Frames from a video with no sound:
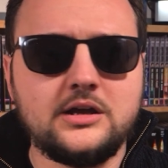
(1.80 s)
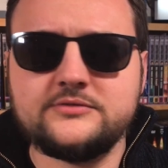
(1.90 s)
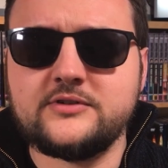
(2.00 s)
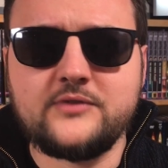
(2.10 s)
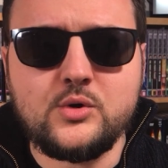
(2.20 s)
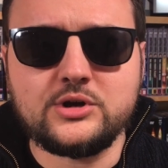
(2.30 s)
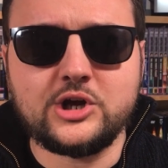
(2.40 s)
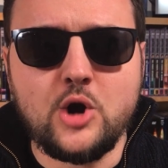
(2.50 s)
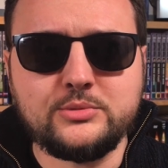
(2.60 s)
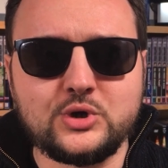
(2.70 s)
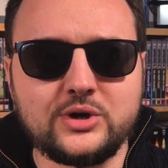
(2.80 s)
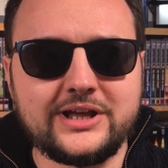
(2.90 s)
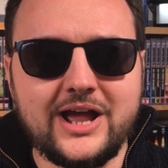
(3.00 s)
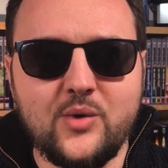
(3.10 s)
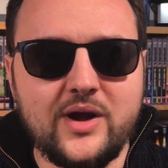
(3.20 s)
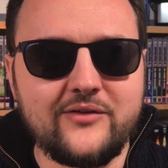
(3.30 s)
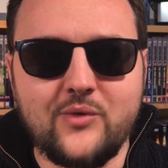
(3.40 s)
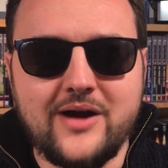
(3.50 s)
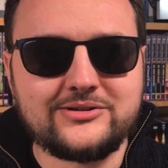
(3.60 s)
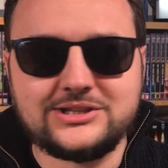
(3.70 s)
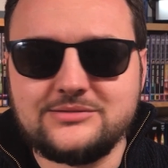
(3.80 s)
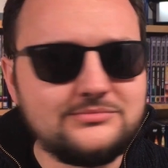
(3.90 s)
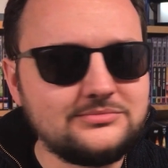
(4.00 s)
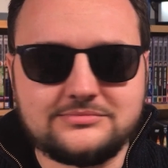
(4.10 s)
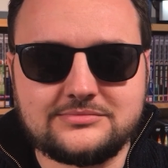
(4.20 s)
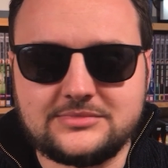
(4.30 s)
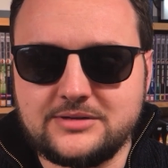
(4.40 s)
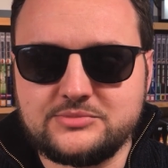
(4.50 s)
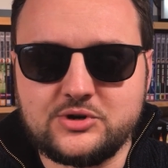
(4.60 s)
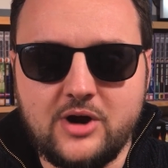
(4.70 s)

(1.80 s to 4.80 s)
If a Vulcan Commodore can get away with wearing them, I'm sure